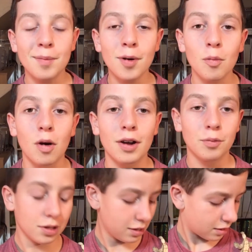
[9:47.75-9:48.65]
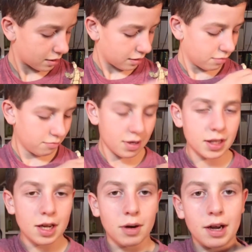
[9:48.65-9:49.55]
one was
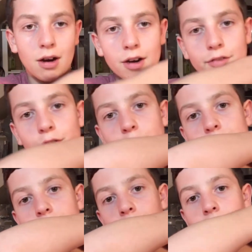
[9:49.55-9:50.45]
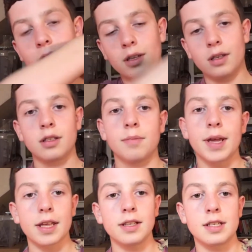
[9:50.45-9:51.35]
really quite hard for me to
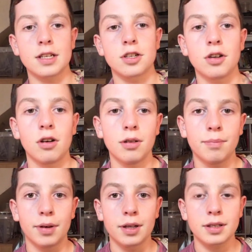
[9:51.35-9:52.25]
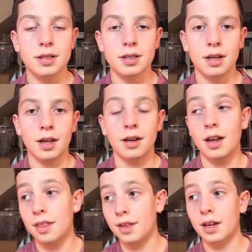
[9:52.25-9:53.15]
make a decision on, and
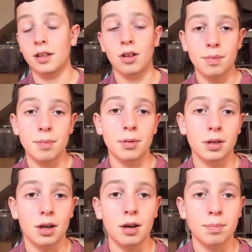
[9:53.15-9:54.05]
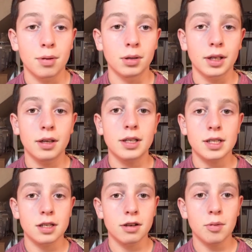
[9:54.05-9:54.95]
I think a lot of people are probably going to
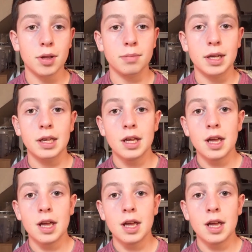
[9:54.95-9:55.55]
disagree with me,